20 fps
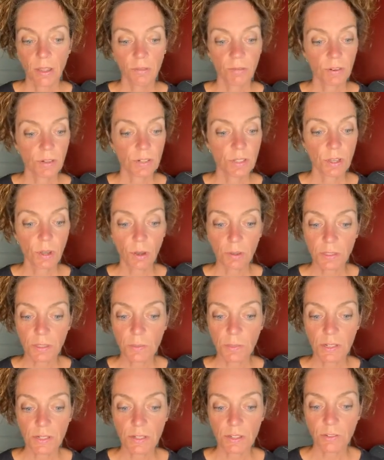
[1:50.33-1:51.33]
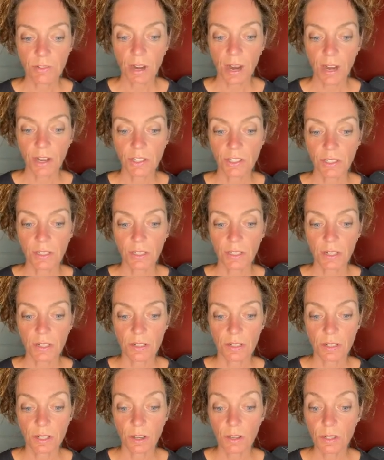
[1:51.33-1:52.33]
Fear is the ultimate distraction,
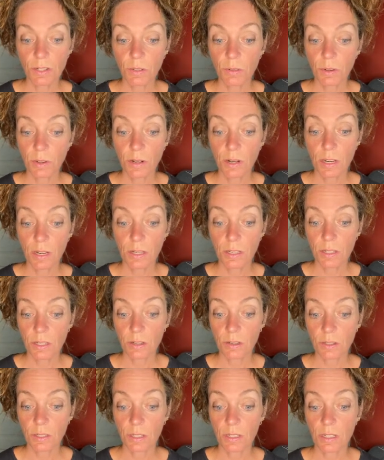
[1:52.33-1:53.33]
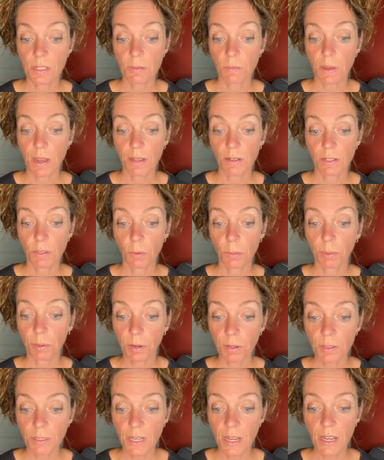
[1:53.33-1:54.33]
and it's also an excuse to dismantle
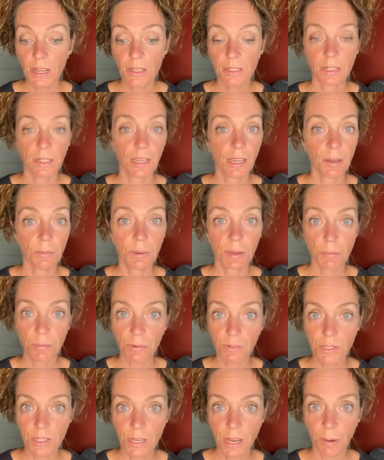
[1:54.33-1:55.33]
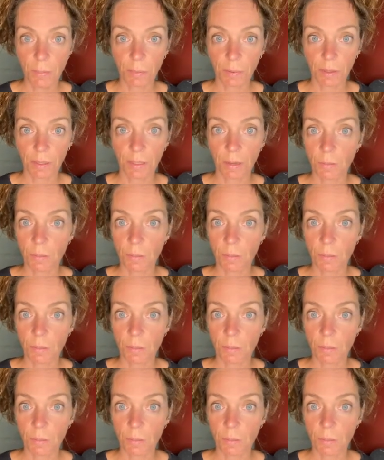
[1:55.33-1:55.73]
protests and keep people separate.